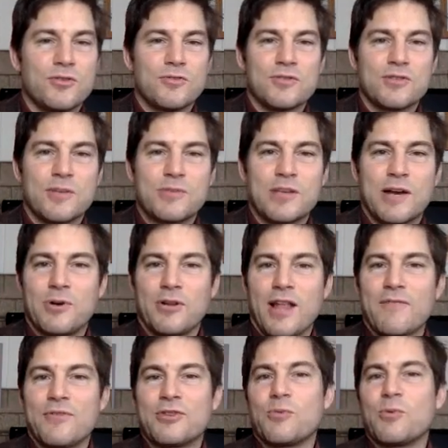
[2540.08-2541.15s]
September
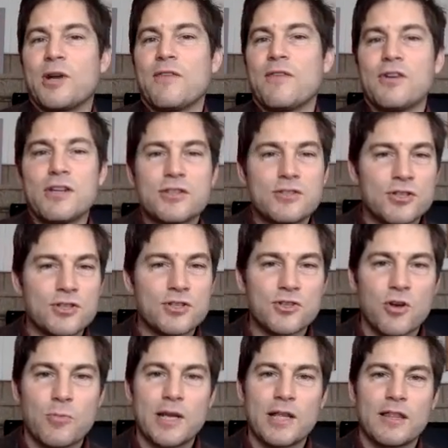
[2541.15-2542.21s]
11th, or whatever it is. There's
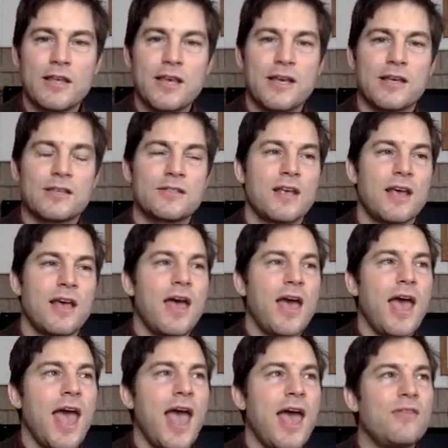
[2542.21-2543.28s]
so many things.
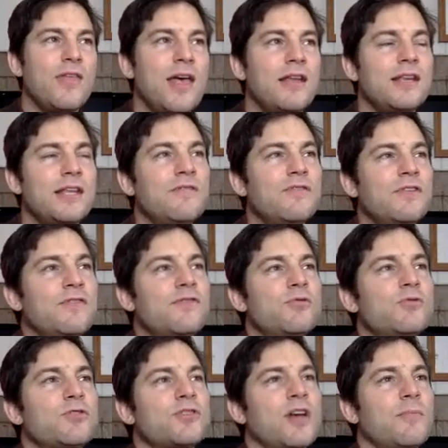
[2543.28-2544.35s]
And then even if
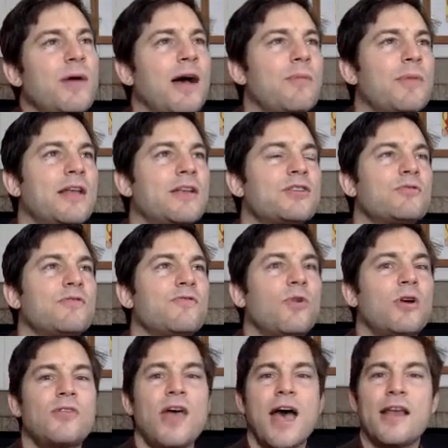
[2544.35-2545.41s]
you somehow manage to
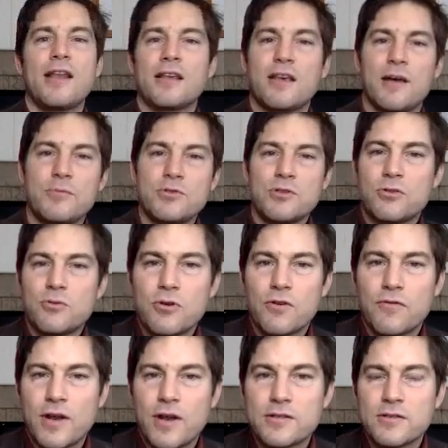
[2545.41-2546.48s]
avoid that, it comes in through
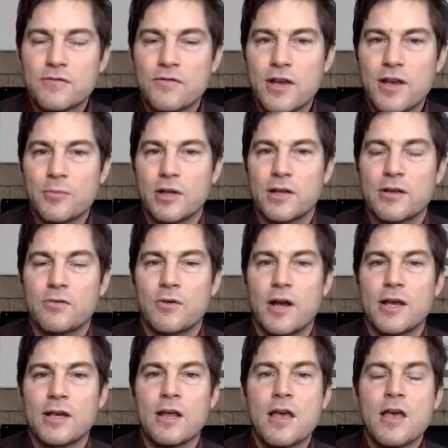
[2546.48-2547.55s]
your friends and family,
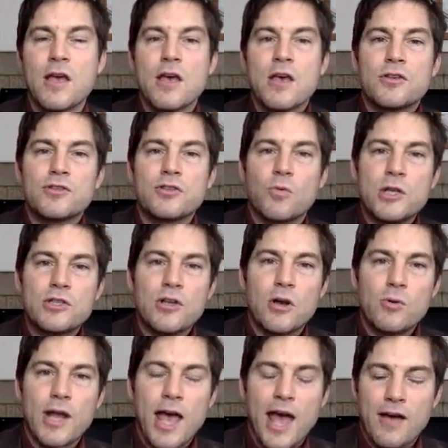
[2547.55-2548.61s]
right? So we
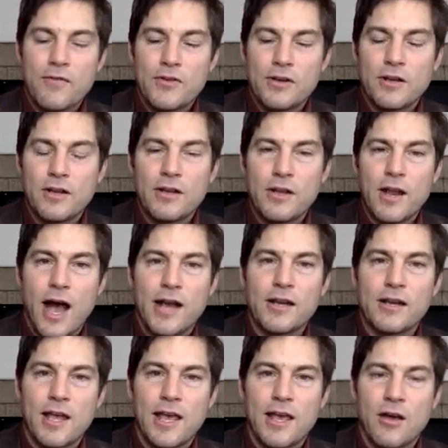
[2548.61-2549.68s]
don't have a not
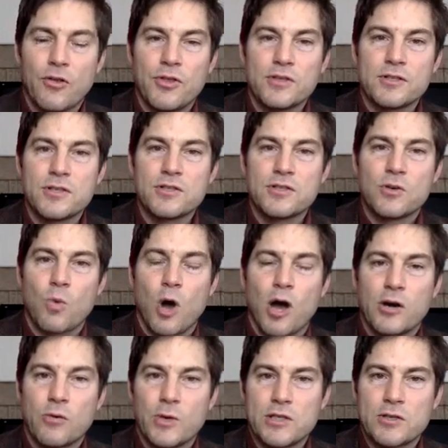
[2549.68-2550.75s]
inhale. This is the
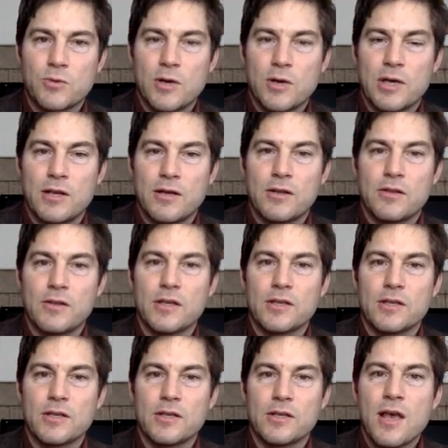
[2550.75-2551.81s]
water we swim in.
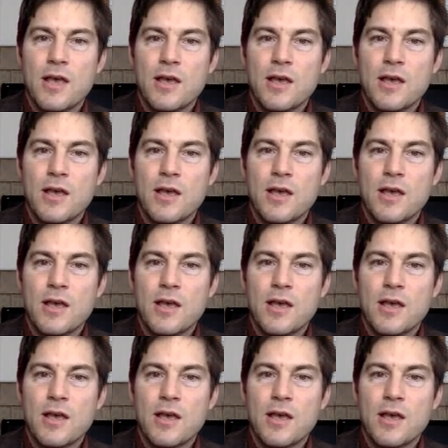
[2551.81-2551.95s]
This